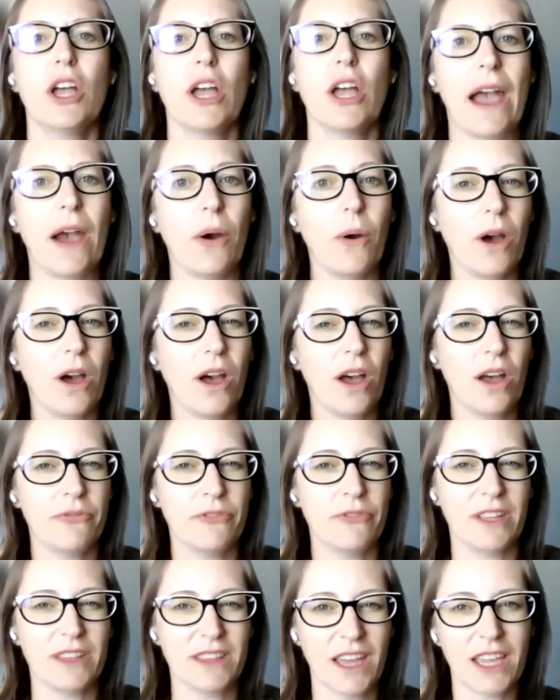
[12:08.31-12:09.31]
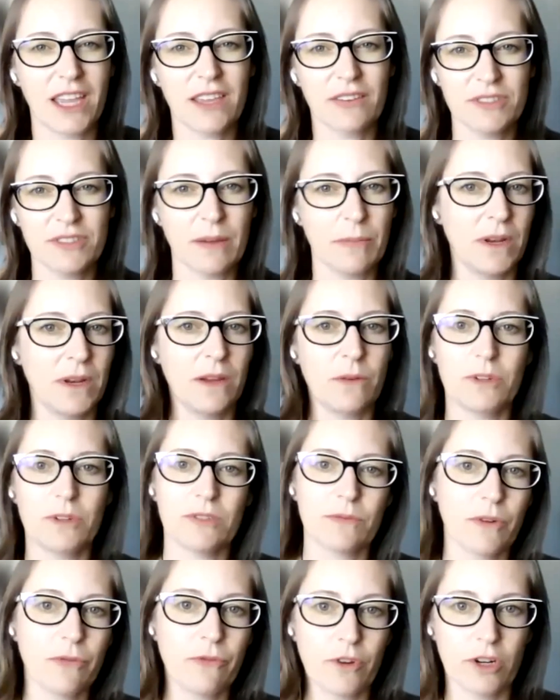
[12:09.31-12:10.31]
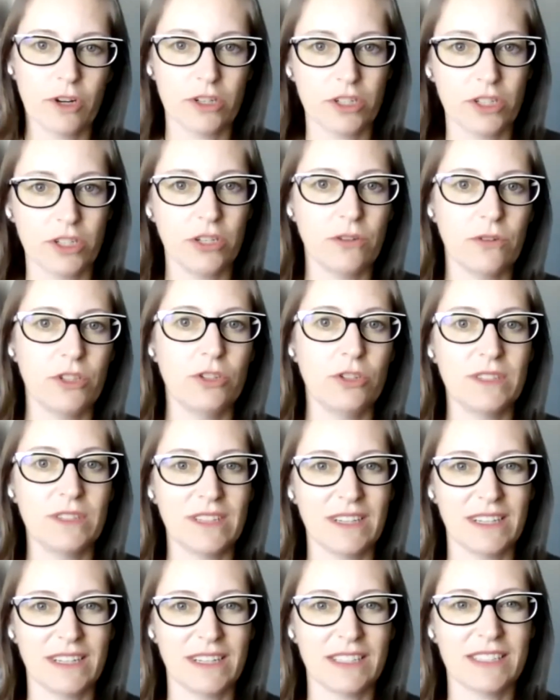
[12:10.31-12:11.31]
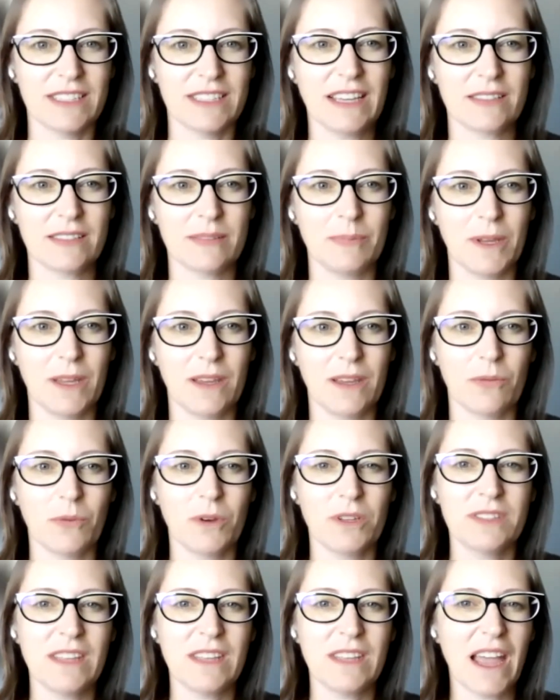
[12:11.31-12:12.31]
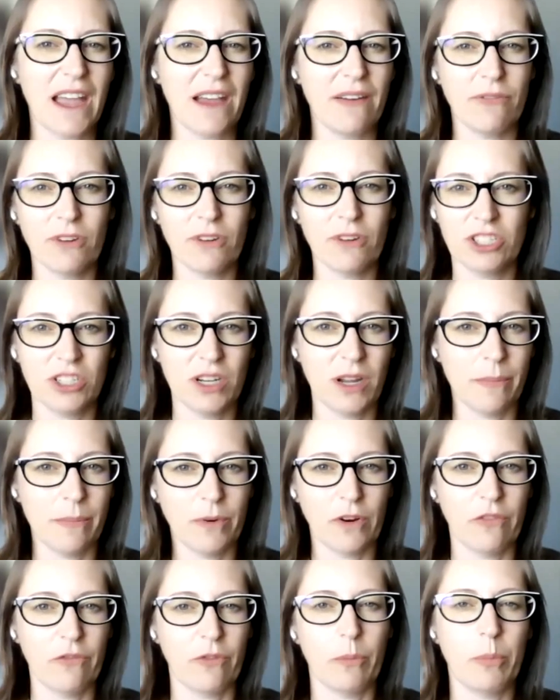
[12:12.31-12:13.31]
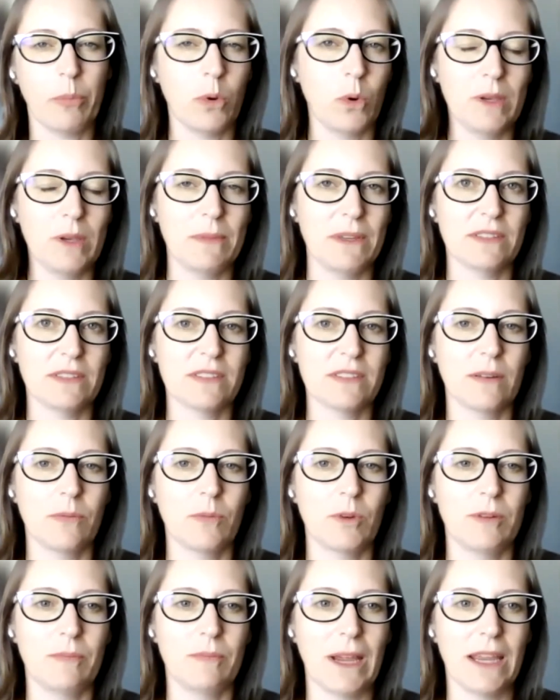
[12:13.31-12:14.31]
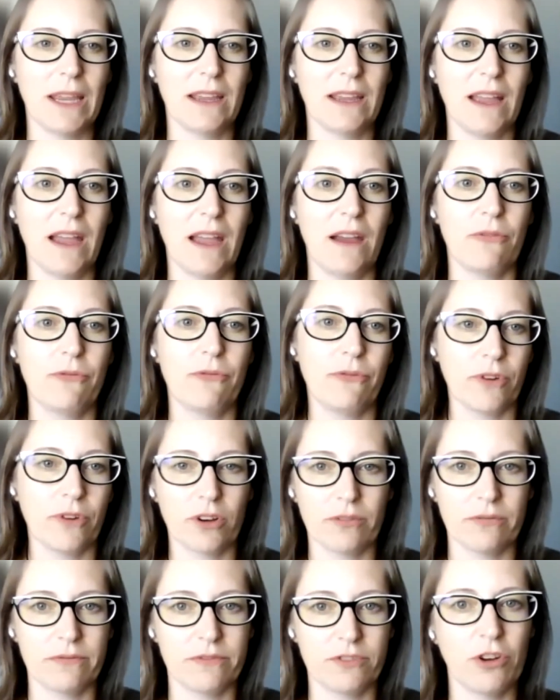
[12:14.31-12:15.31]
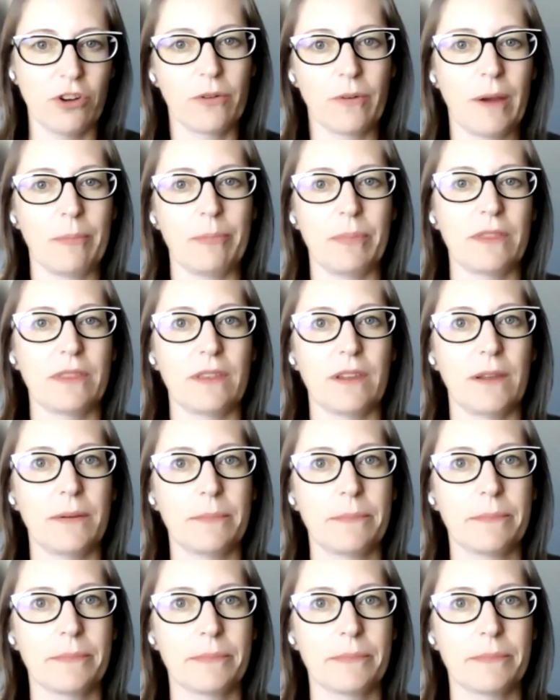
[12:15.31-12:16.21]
How often, like if somebody was referred to you and you did an assessment, what's the average number of appointments someone might have for neuropathy?